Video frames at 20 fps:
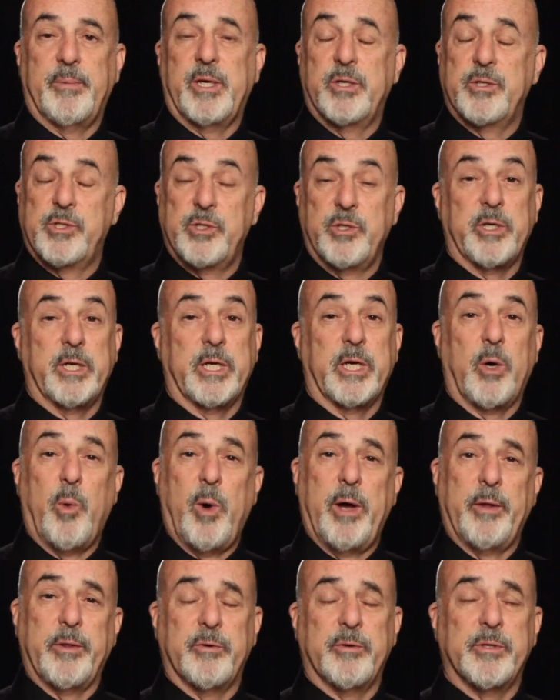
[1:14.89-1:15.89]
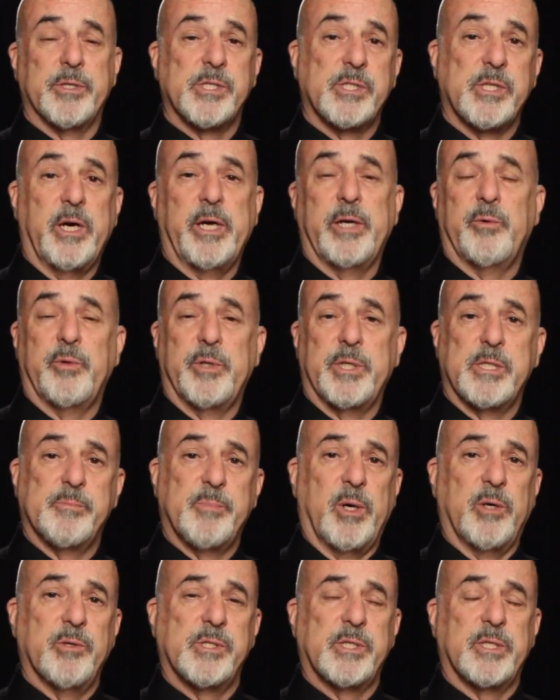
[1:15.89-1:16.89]
because you're going to go out there and sign all these
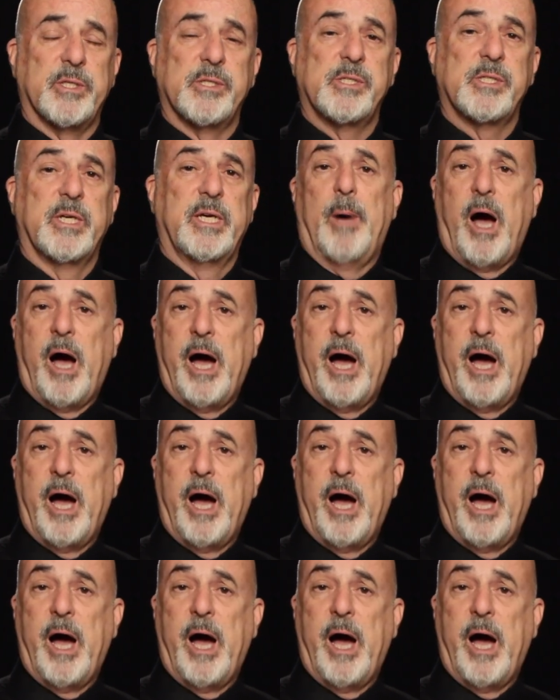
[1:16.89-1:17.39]
posters.